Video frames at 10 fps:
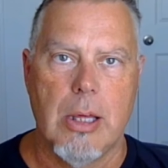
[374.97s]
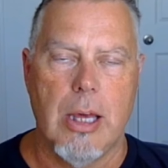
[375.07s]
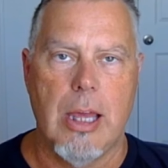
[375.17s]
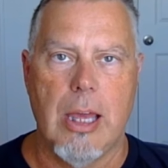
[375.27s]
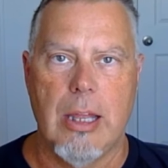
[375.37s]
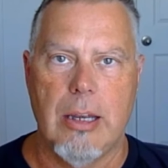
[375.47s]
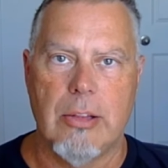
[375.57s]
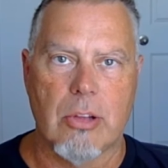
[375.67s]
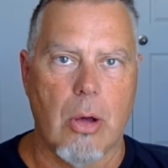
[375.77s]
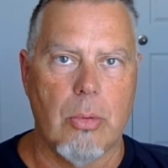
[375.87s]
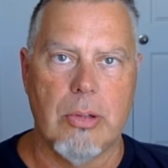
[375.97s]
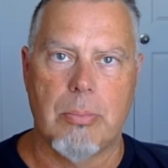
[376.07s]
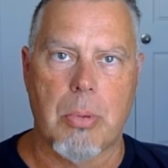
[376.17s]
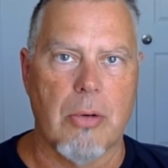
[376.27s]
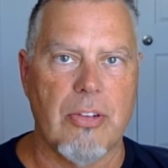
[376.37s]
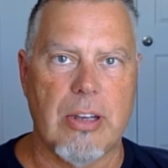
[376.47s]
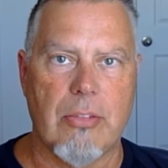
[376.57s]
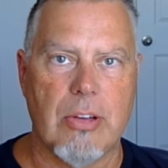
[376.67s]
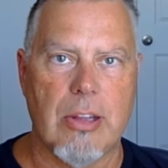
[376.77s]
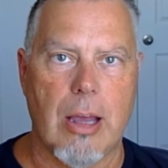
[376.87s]
and it's always perfect
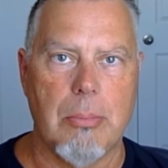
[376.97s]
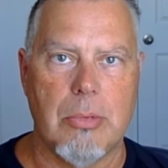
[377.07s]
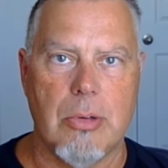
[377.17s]
every time.